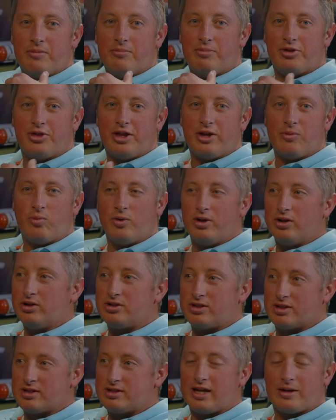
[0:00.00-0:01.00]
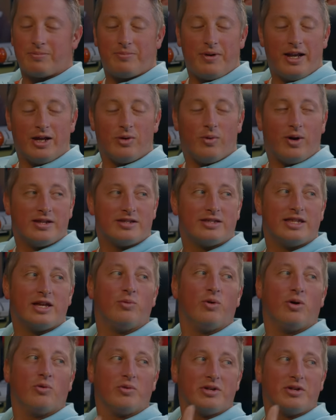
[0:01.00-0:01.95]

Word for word: but they will just like Pennywise, they will